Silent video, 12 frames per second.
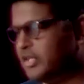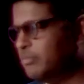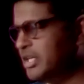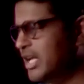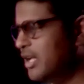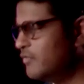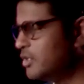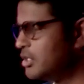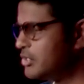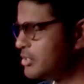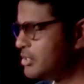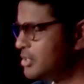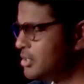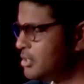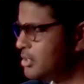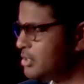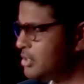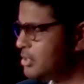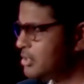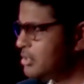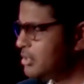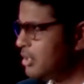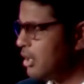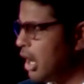behaviors?
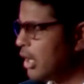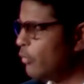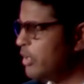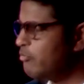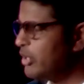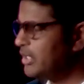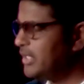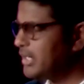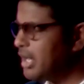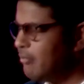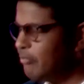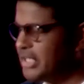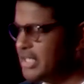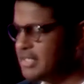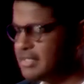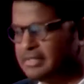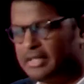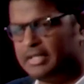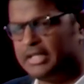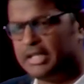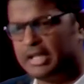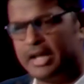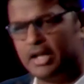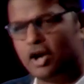Are we building companies that
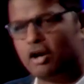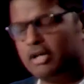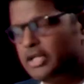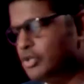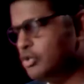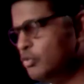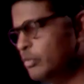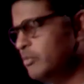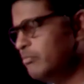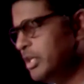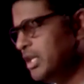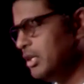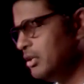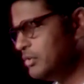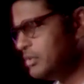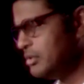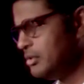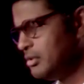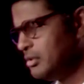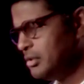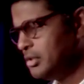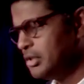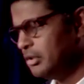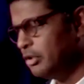encourage human beings
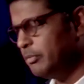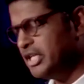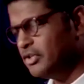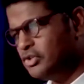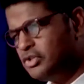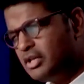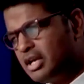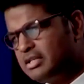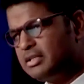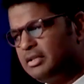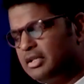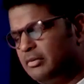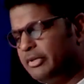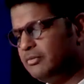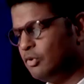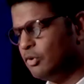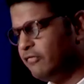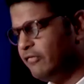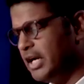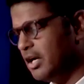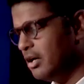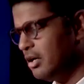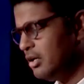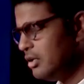to be just a little bit more
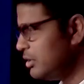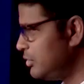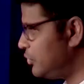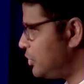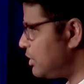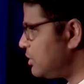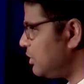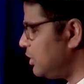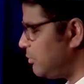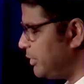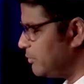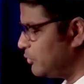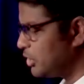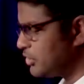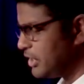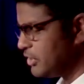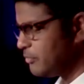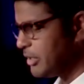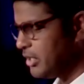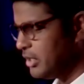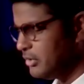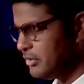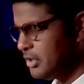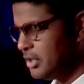fair, just a little bit more transparent,
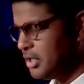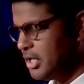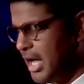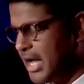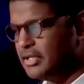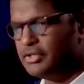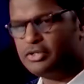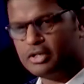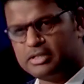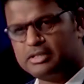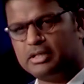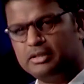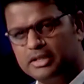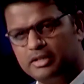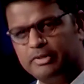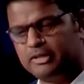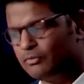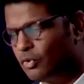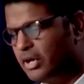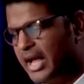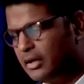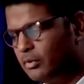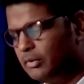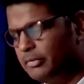and just a little bit more
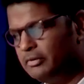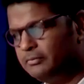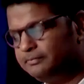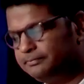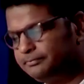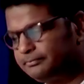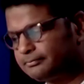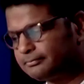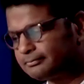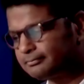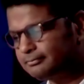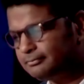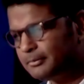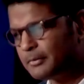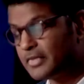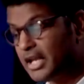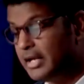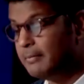equitable? In